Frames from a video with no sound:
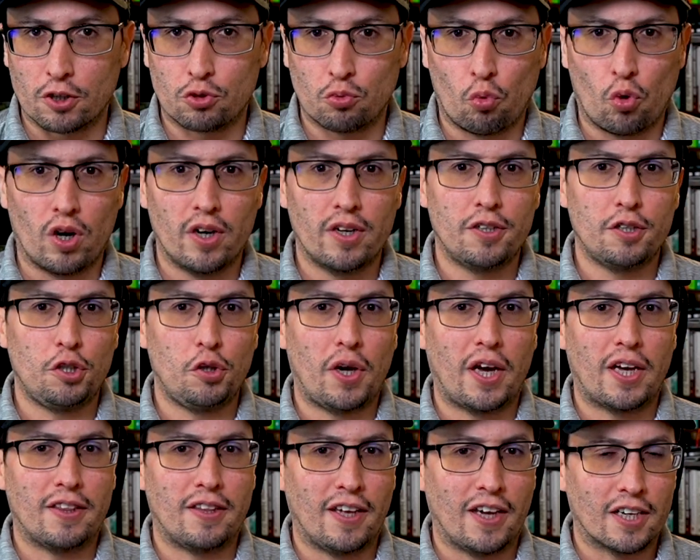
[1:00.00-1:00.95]
One, you
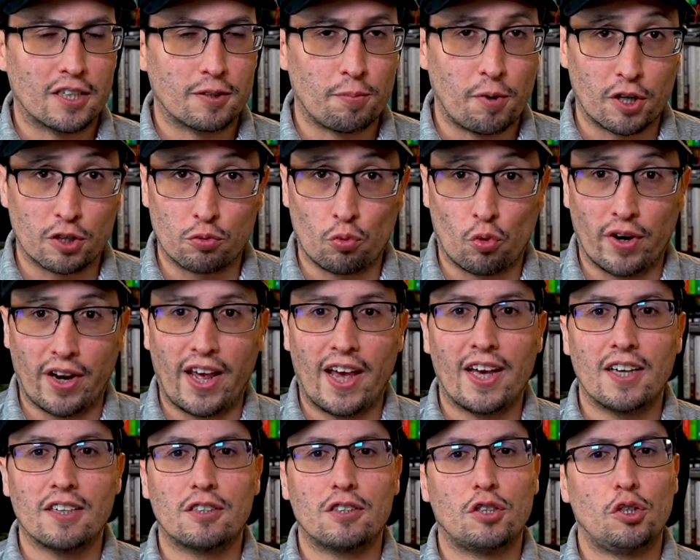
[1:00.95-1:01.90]
had the Xbox One
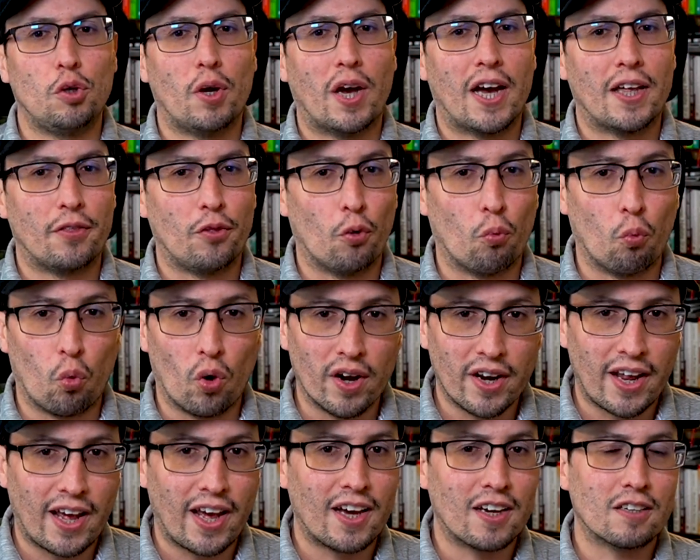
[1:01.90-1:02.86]
S, you had the
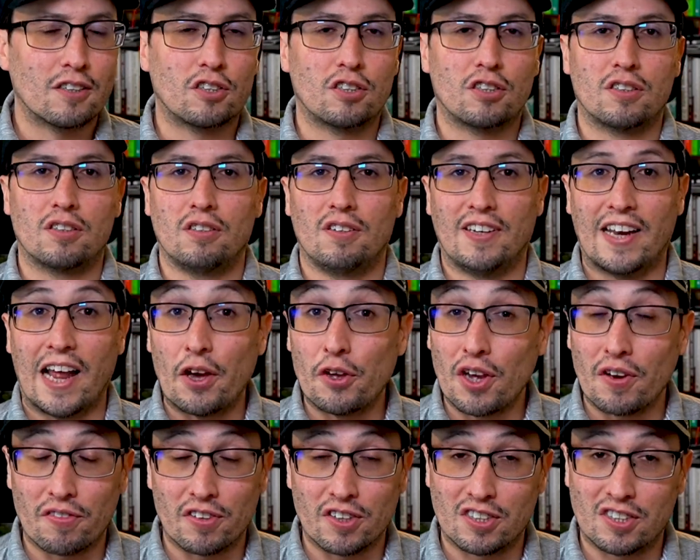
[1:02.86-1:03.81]
One X, now you
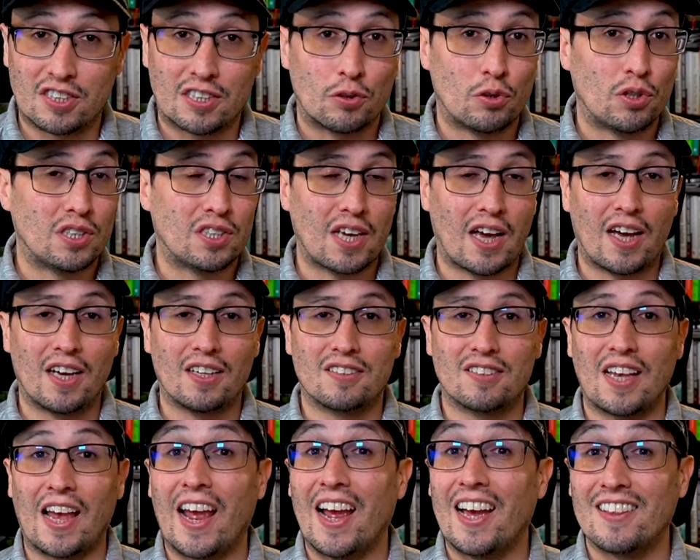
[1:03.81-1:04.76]
have the Series
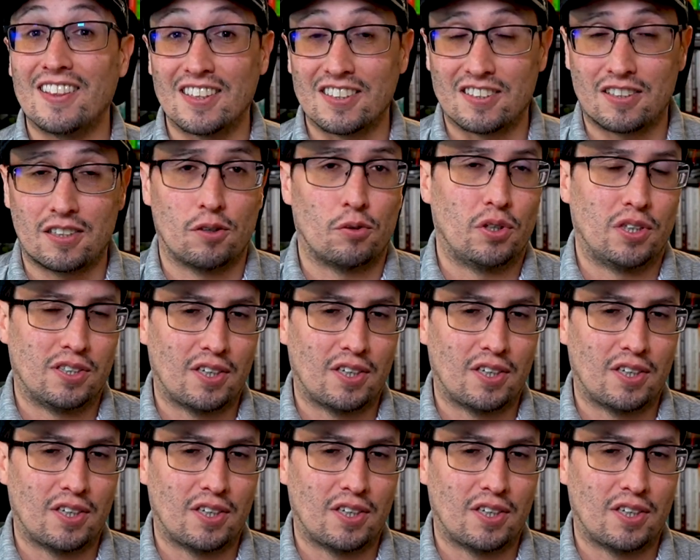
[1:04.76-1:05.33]
S and the Series